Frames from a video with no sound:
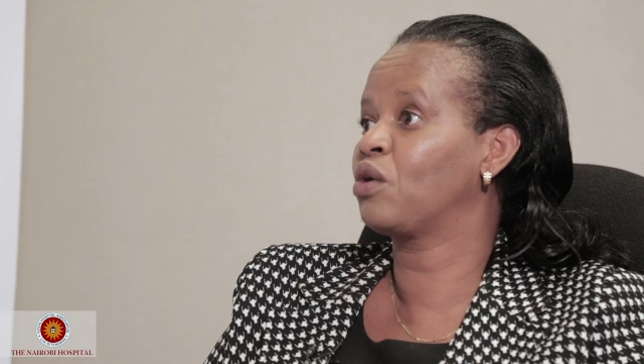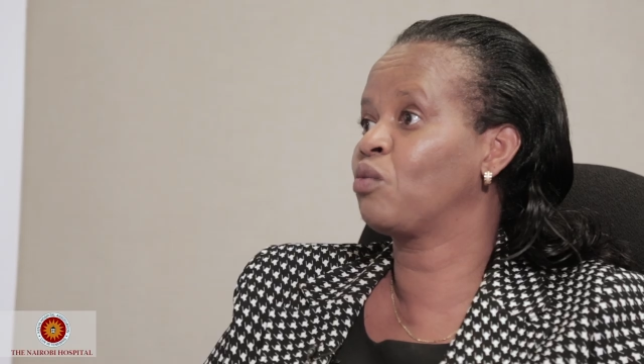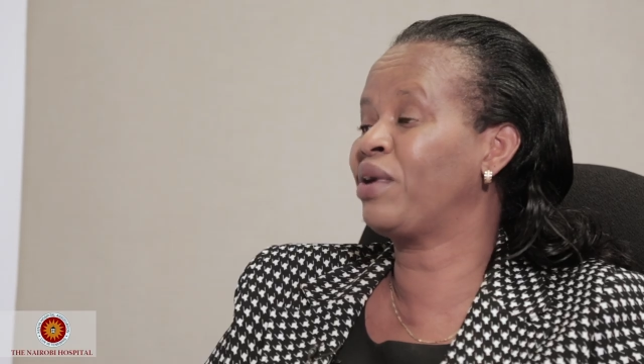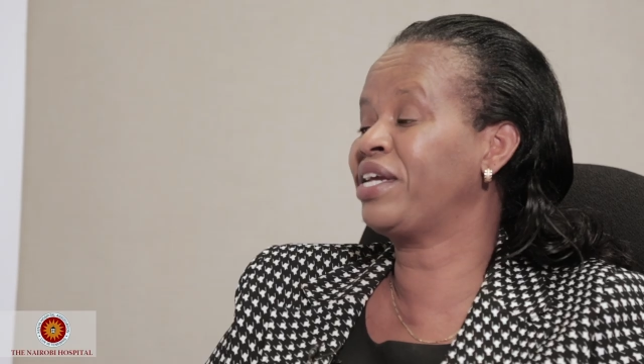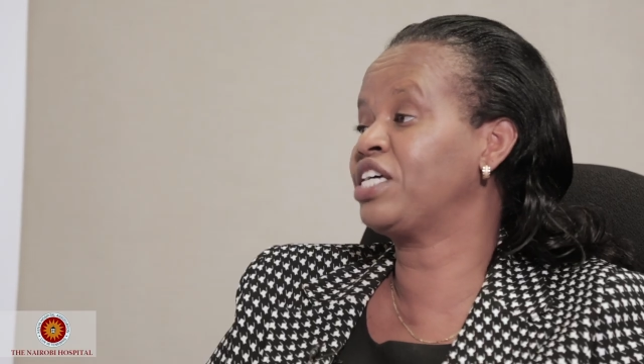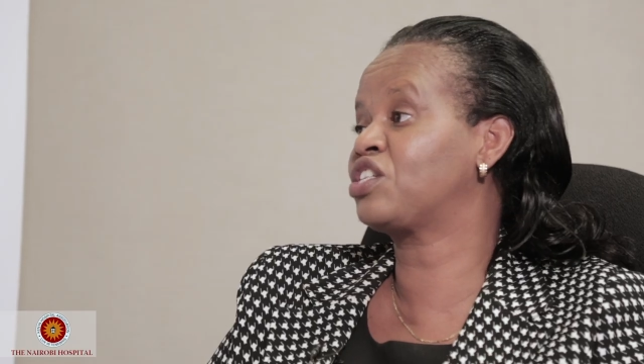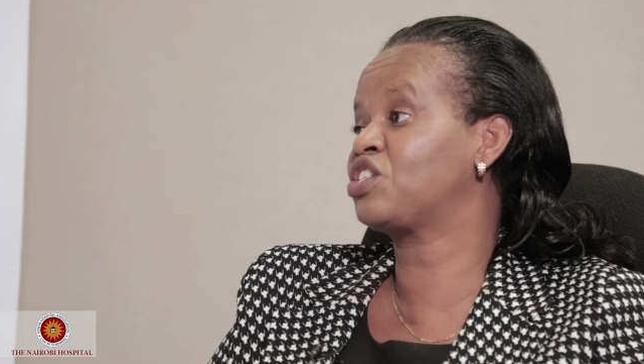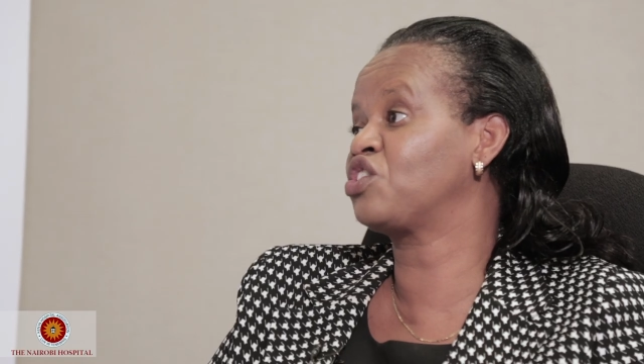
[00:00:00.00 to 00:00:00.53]

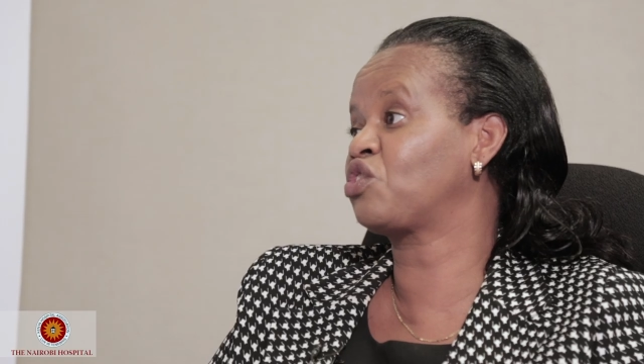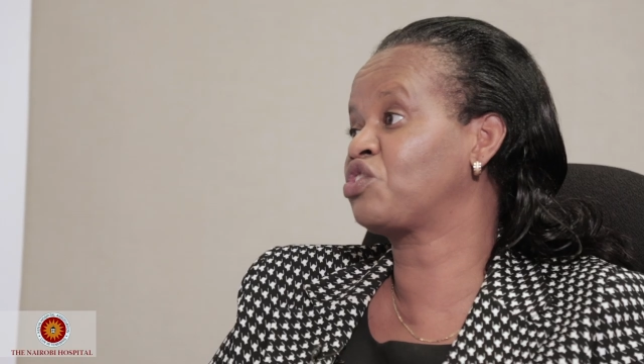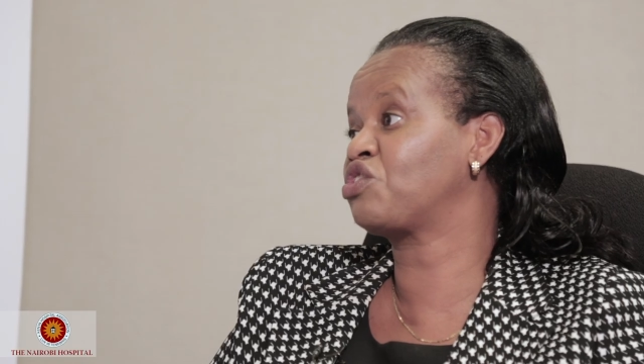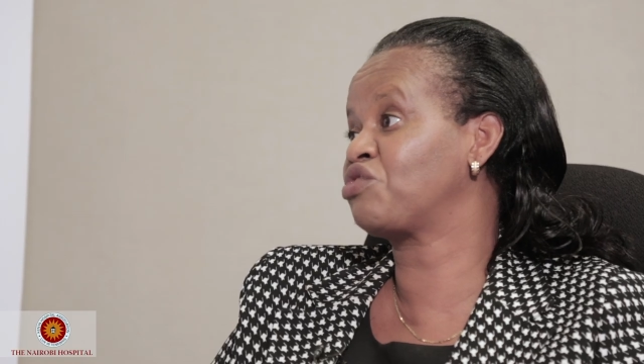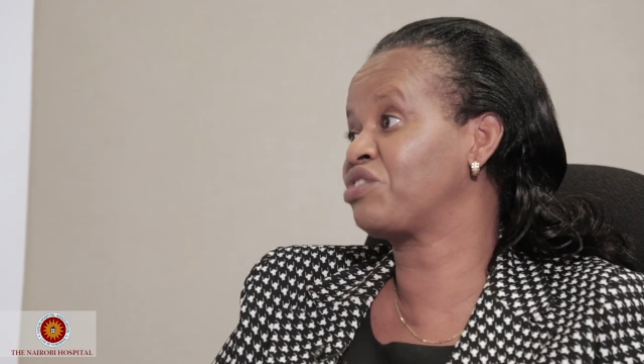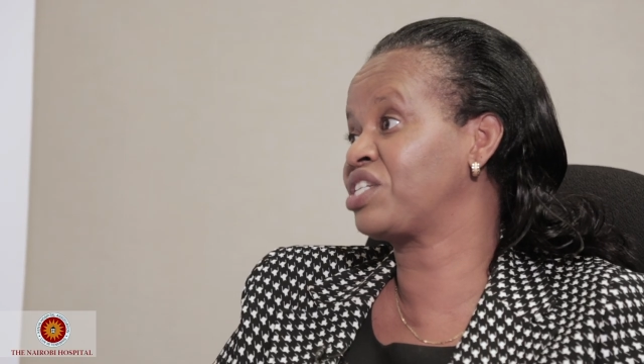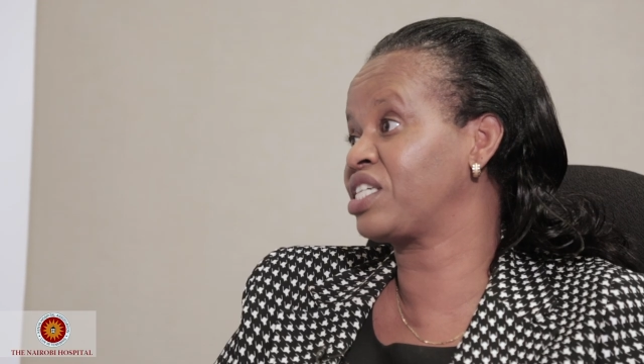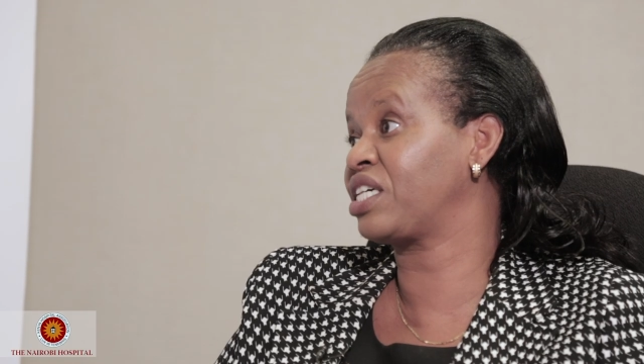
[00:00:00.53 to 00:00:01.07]
when it's not
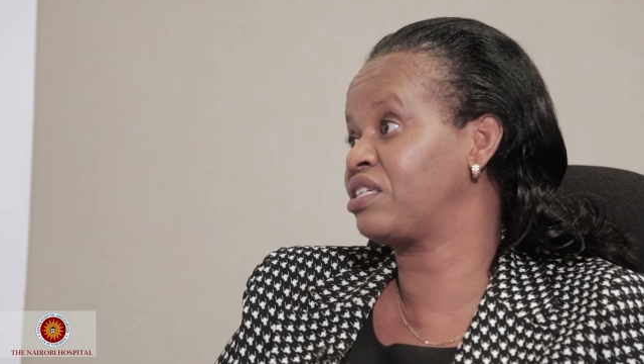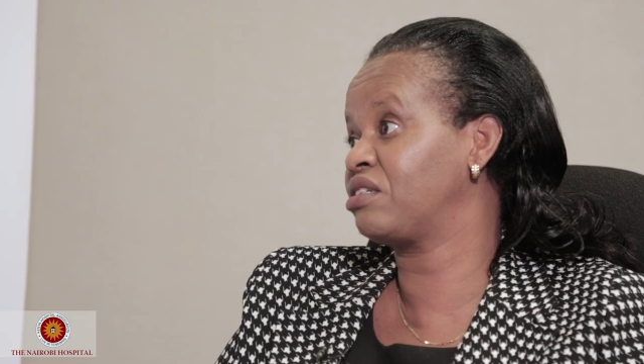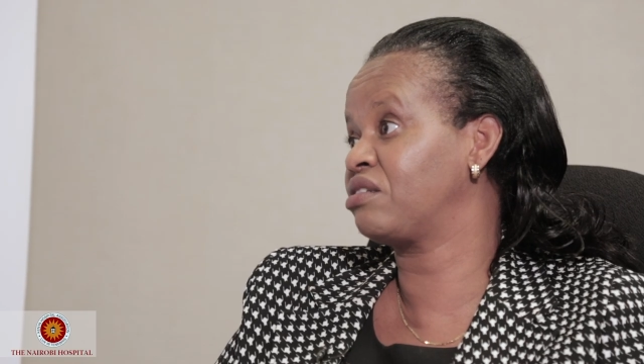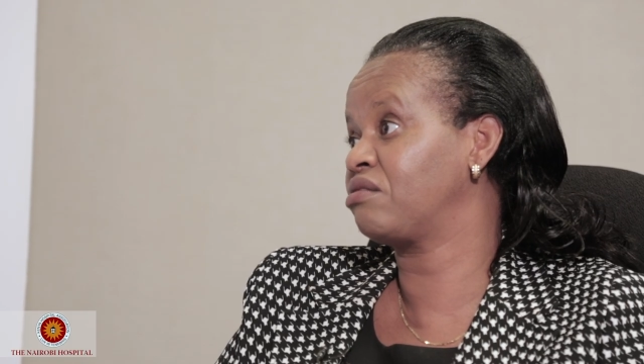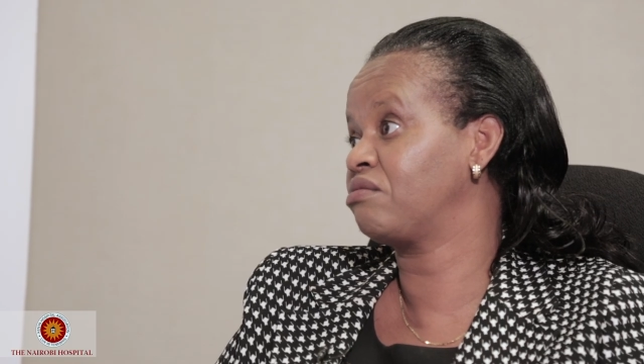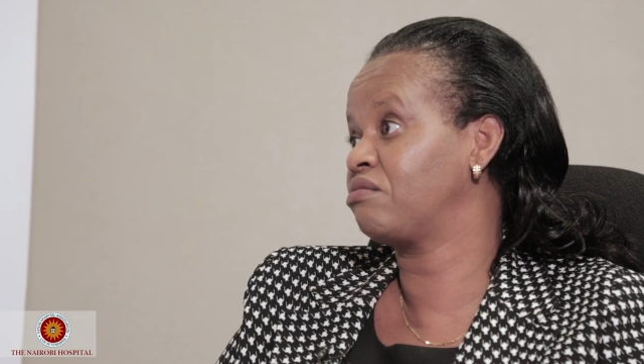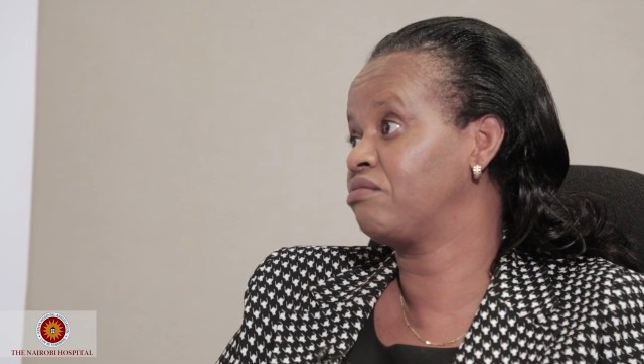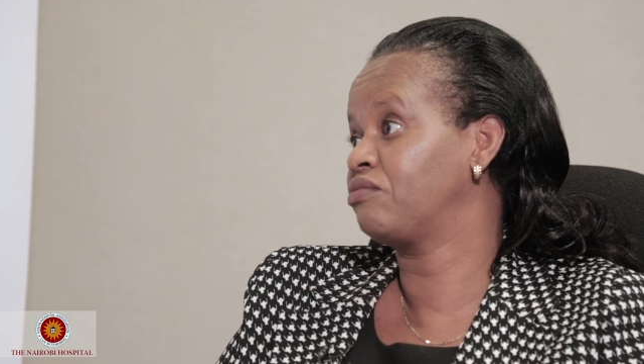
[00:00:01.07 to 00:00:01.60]
treated,
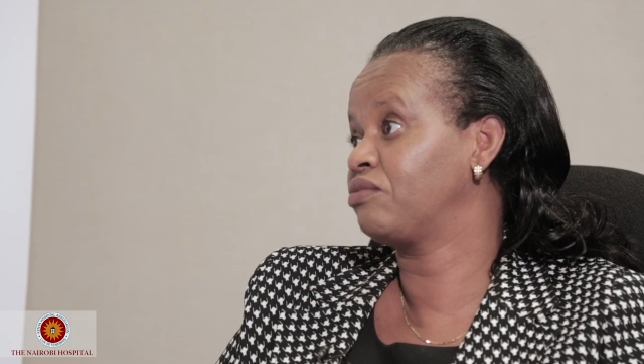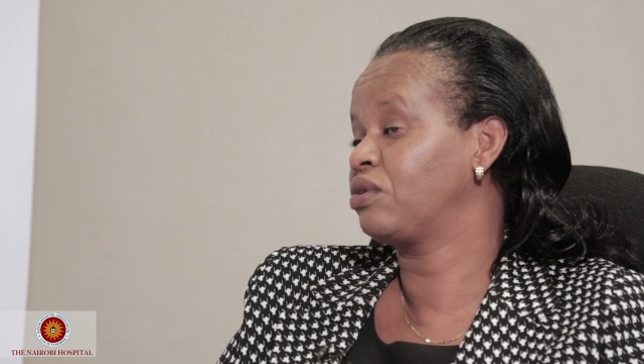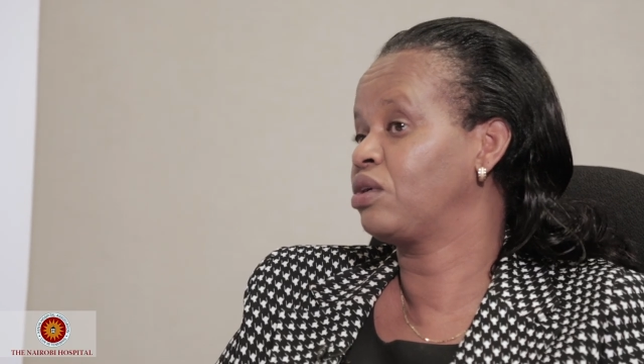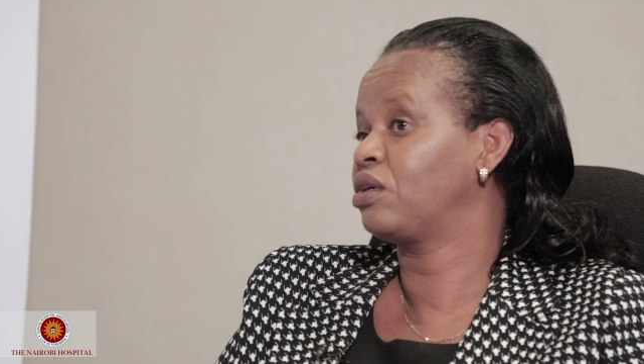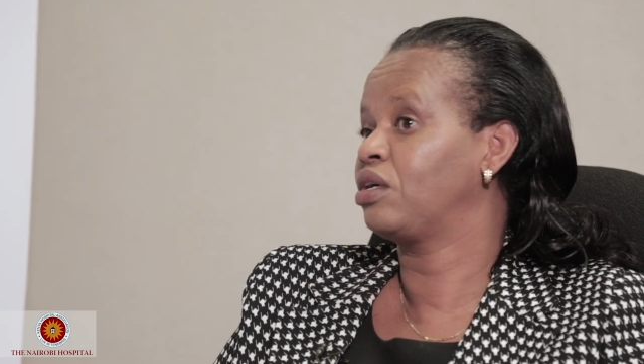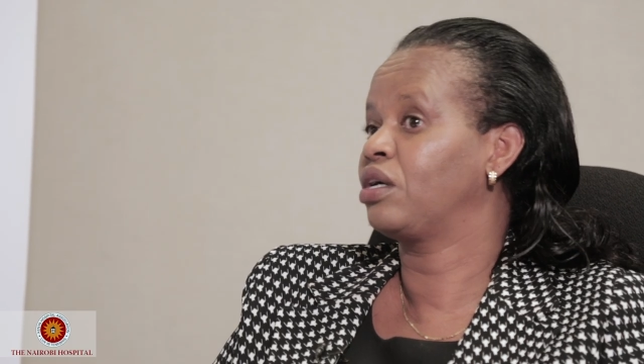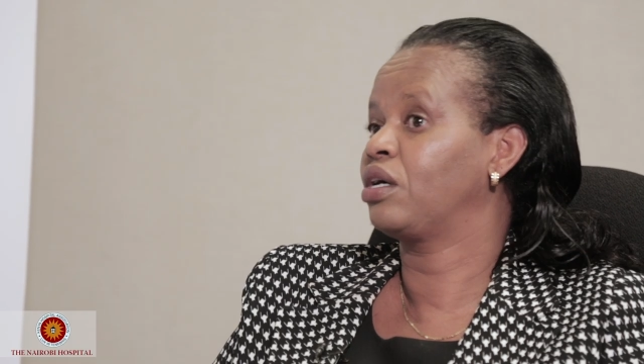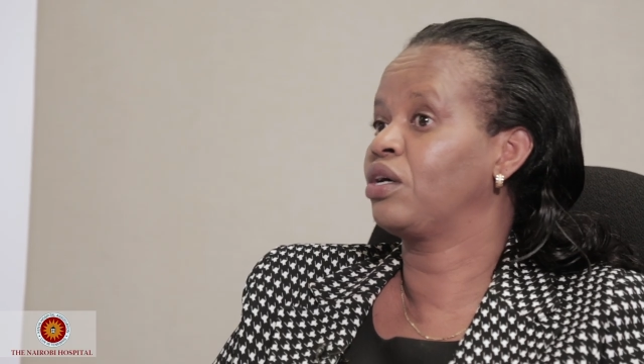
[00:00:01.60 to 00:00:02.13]

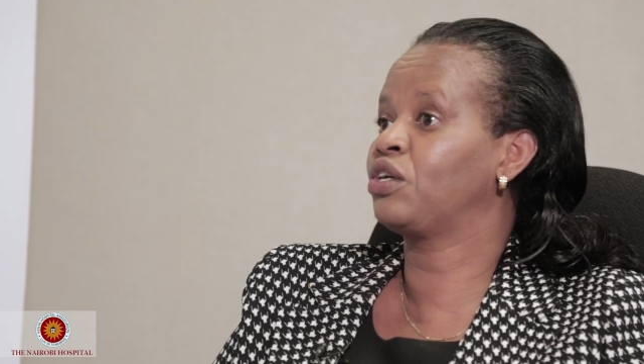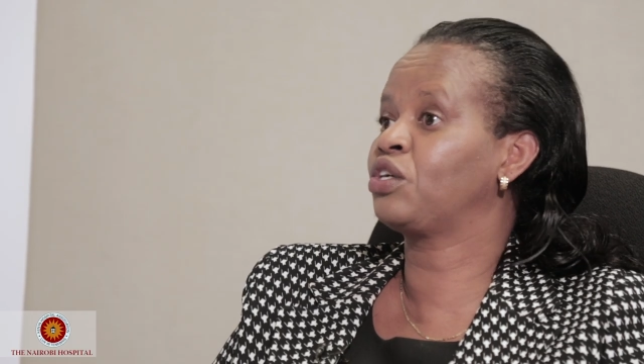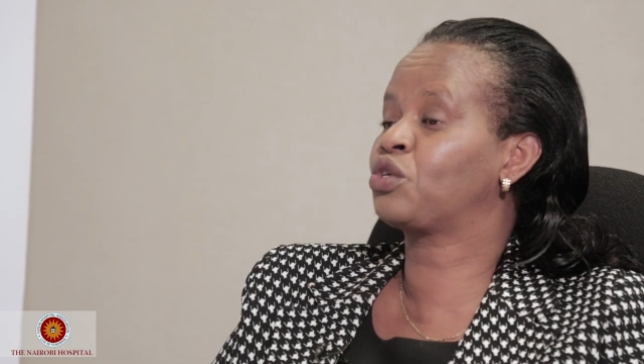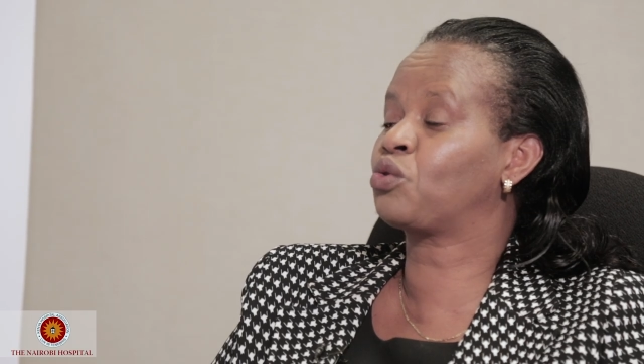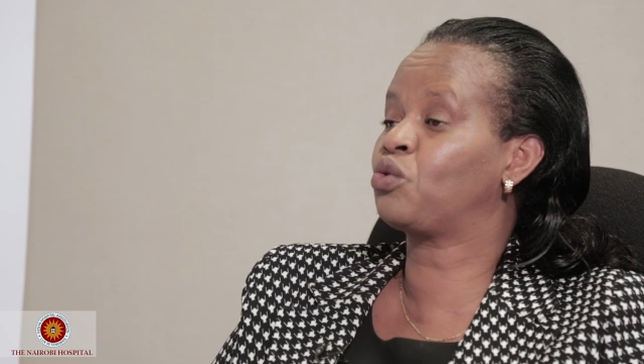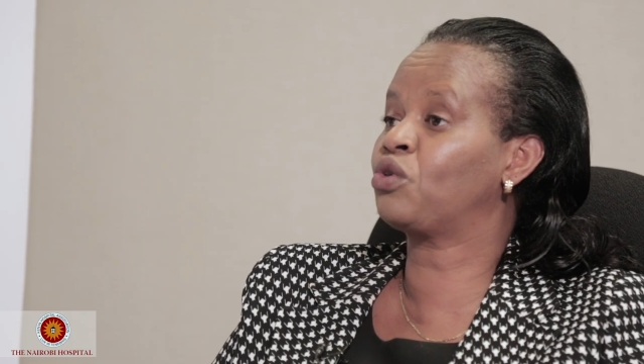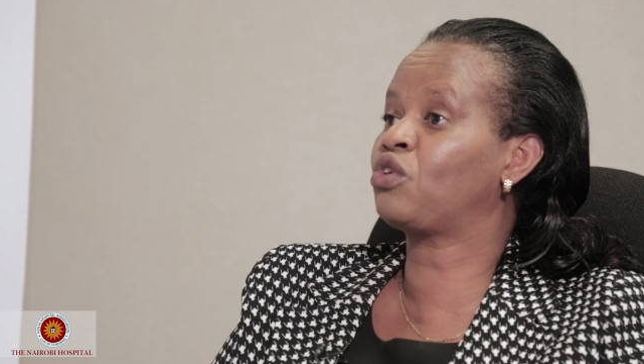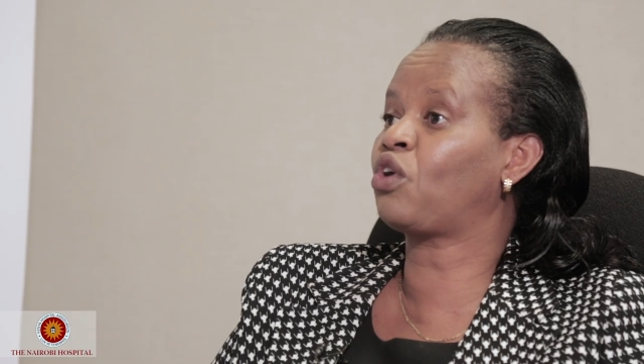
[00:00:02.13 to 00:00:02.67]

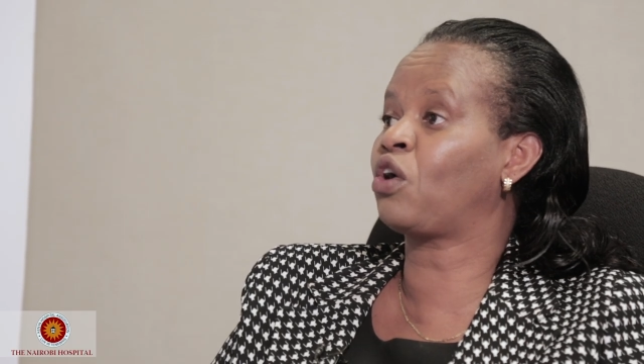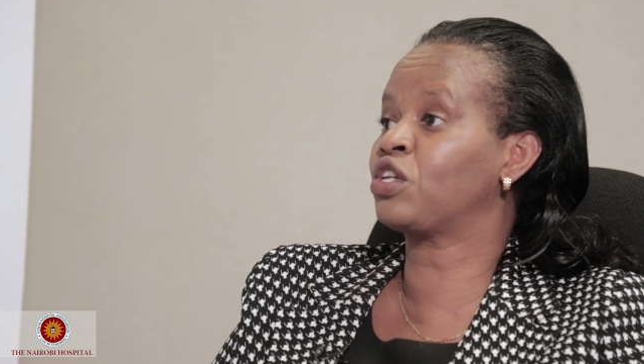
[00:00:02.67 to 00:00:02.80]
it could